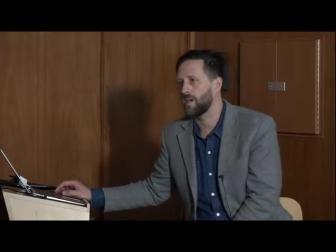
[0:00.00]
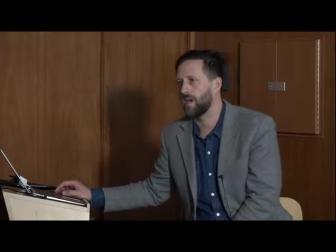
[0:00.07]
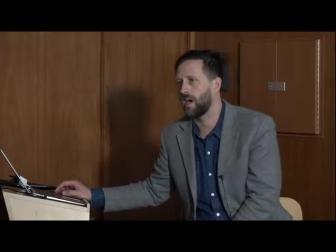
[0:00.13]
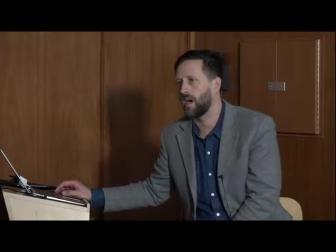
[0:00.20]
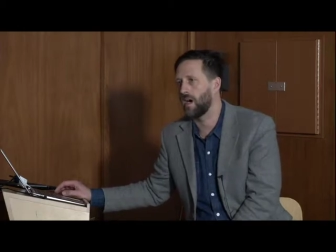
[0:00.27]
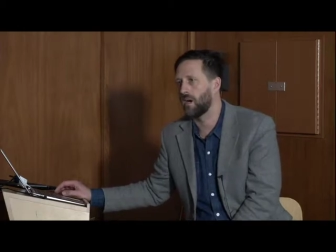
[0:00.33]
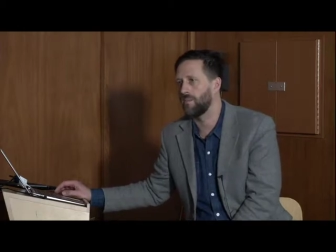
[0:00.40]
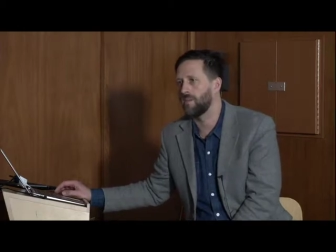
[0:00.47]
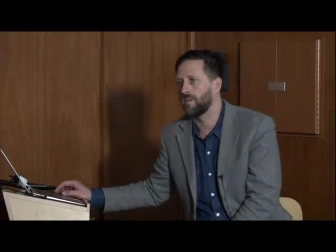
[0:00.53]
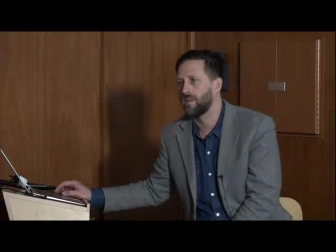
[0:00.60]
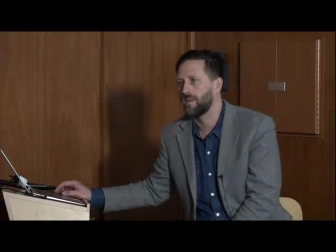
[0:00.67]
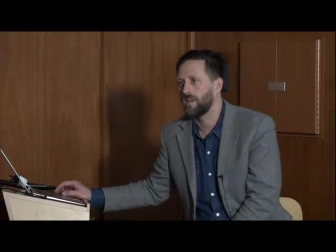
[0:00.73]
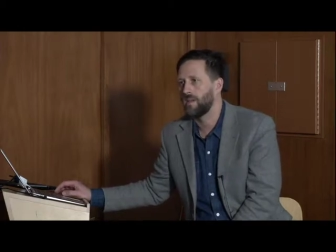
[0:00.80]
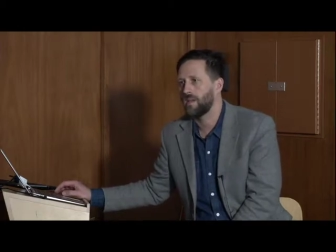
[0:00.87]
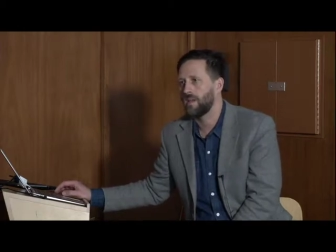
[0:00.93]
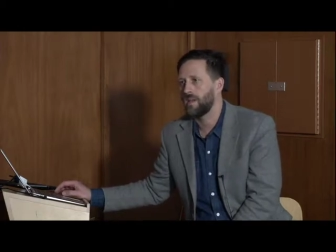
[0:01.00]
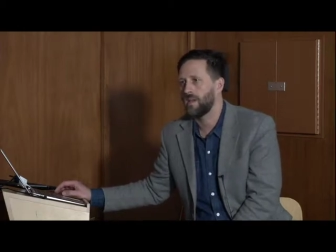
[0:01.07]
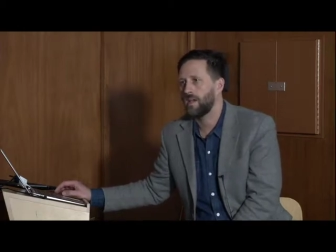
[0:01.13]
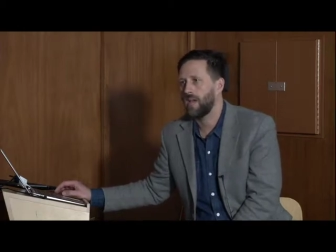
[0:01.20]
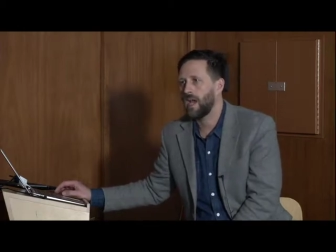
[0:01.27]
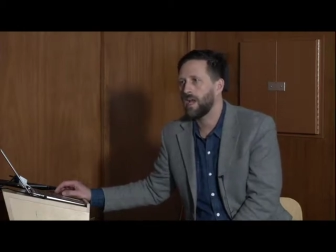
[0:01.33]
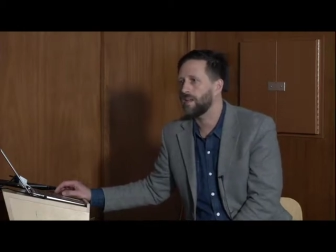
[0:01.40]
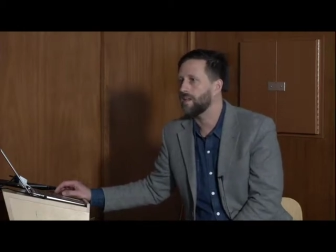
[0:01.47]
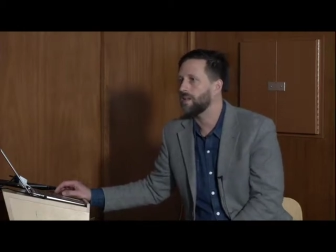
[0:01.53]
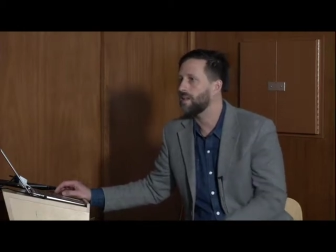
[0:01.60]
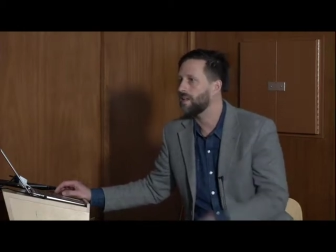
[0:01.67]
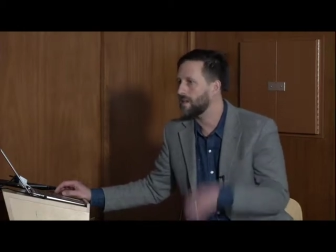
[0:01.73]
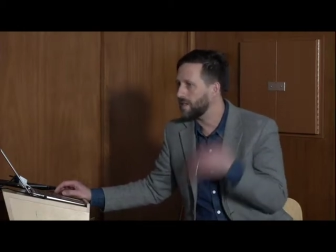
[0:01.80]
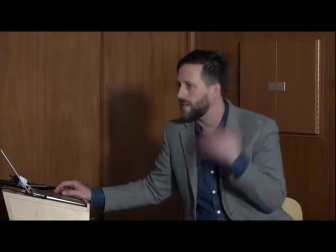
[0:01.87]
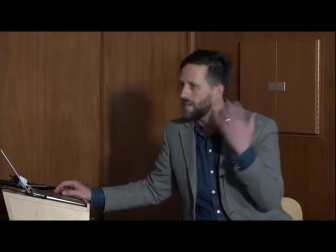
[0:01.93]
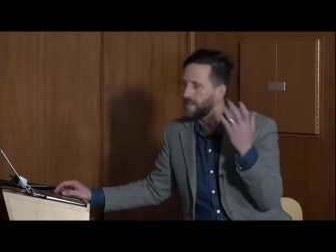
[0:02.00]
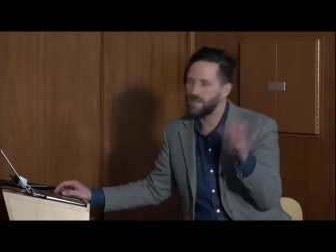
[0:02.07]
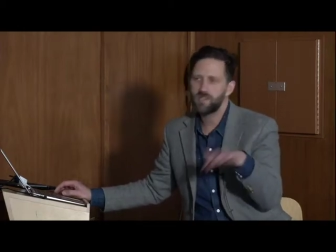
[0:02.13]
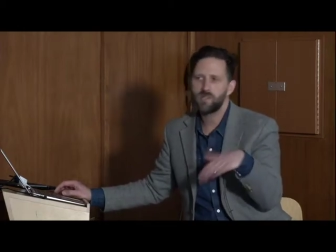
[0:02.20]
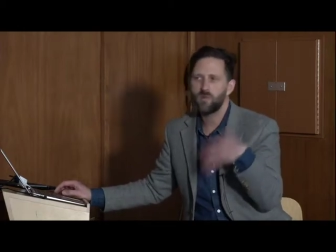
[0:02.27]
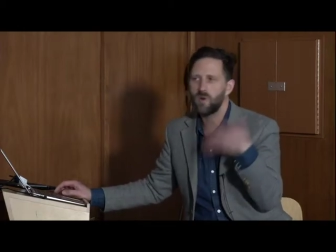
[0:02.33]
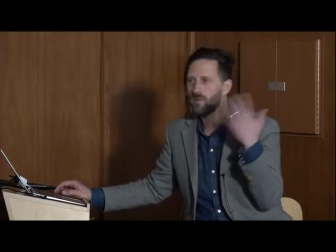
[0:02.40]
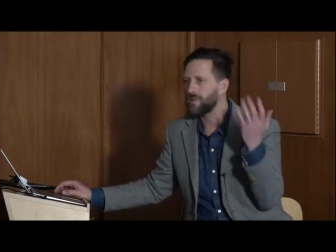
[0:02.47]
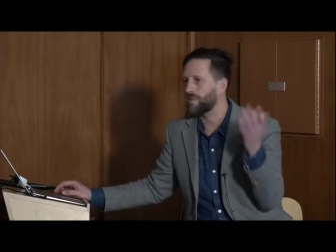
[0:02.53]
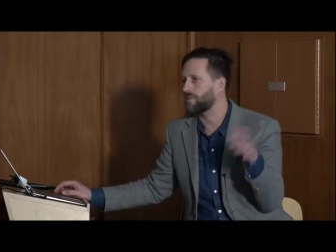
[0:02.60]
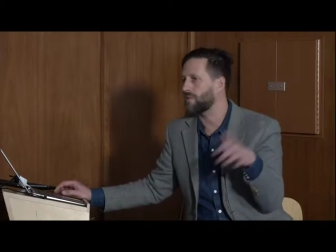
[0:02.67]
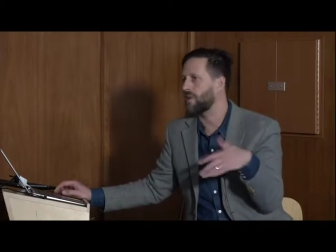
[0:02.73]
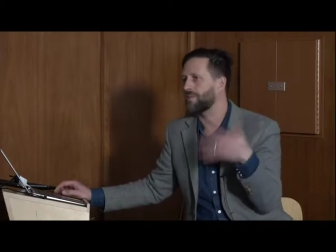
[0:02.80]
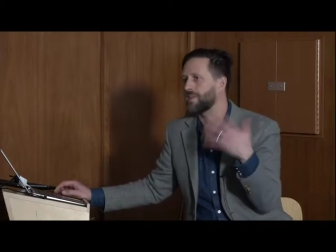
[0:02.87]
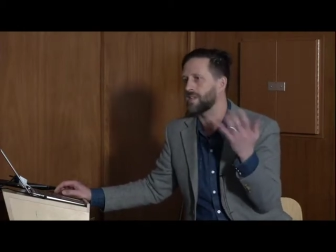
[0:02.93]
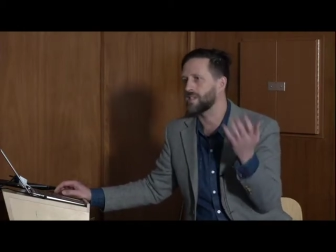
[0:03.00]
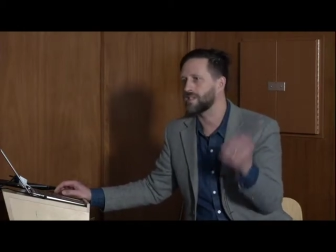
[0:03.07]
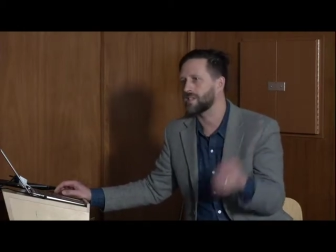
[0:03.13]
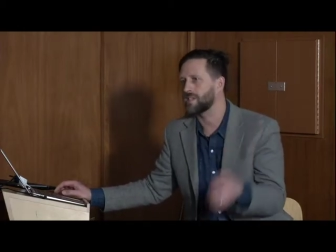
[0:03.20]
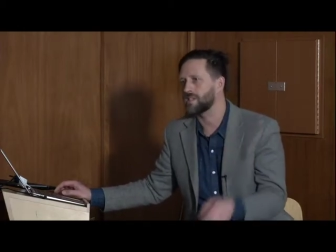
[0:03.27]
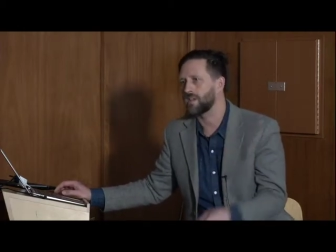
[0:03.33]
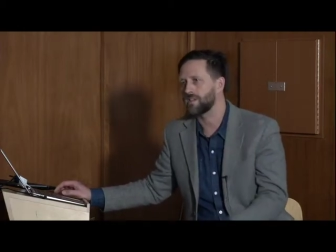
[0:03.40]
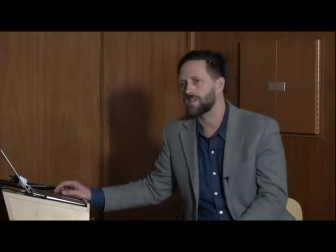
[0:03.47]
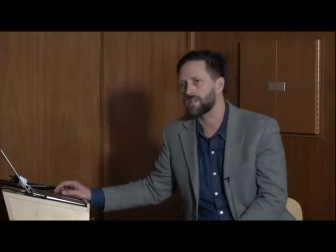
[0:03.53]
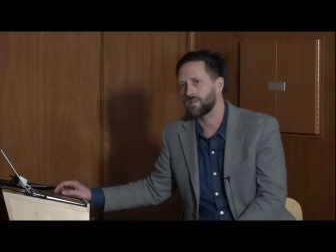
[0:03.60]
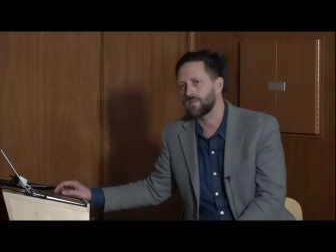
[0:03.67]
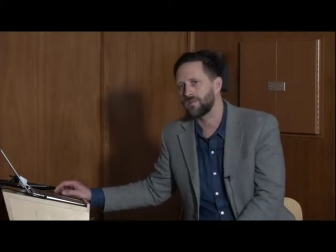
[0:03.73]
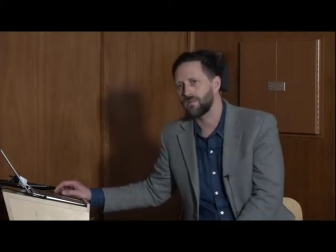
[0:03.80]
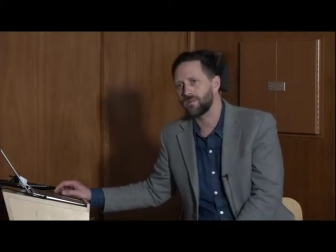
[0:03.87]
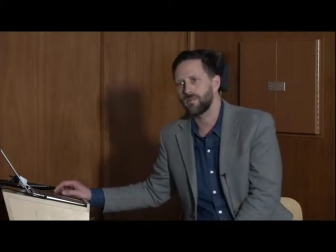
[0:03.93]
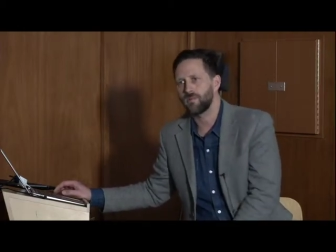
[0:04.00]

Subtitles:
And interwoven throughout this is also,